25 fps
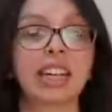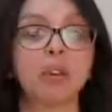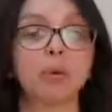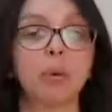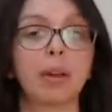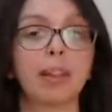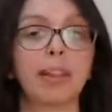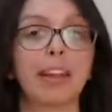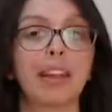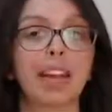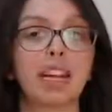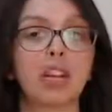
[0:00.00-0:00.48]

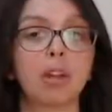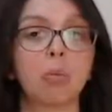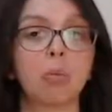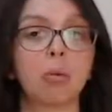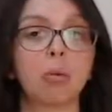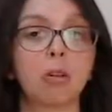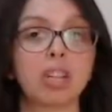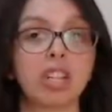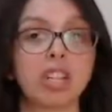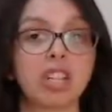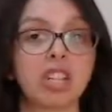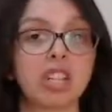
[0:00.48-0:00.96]
with it in your
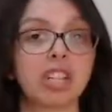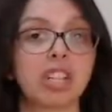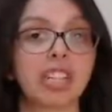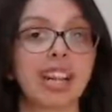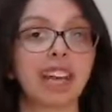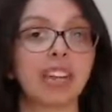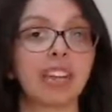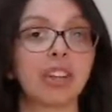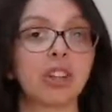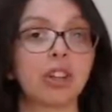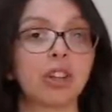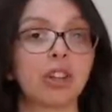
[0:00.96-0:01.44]
body and just
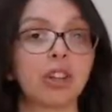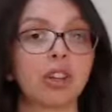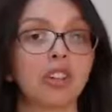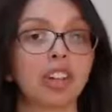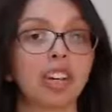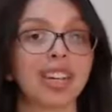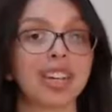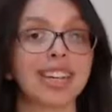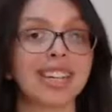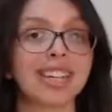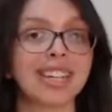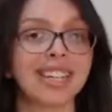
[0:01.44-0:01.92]
getting
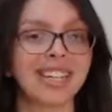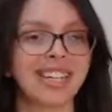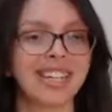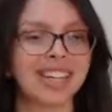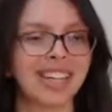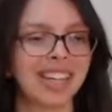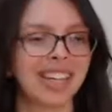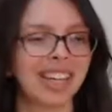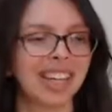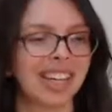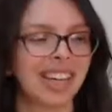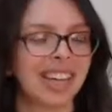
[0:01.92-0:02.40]
curious
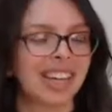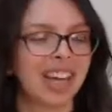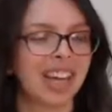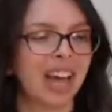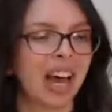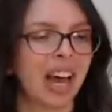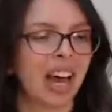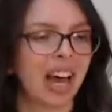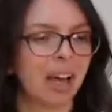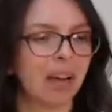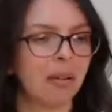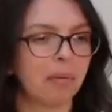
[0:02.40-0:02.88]

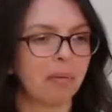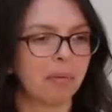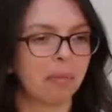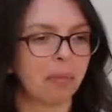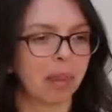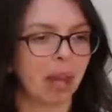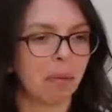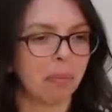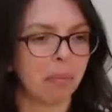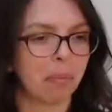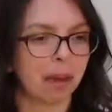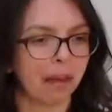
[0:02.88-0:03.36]

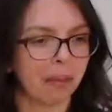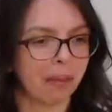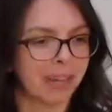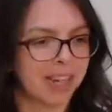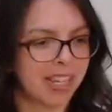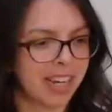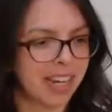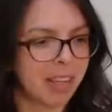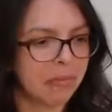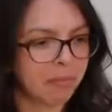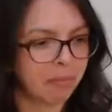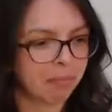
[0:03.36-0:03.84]
about
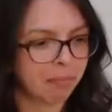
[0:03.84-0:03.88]
it.